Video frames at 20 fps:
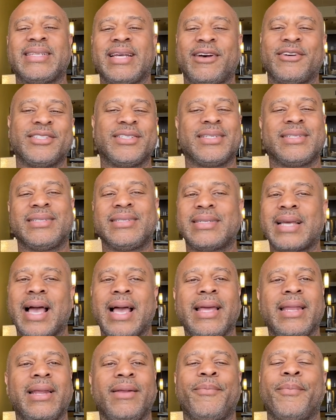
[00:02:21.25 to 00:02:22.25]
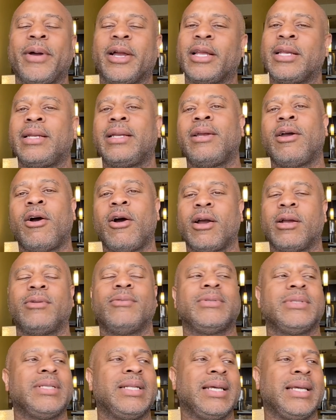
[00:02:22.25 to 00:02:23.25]
I was excited. My yard
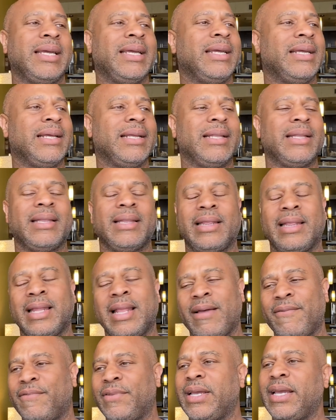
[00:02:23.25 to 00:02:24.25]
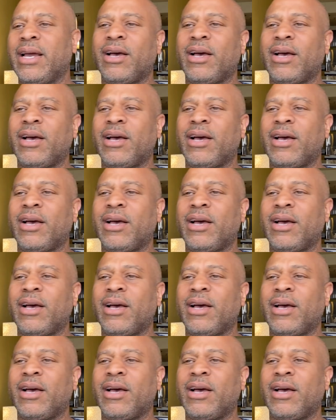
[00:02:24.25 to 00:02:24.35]
was looking lovely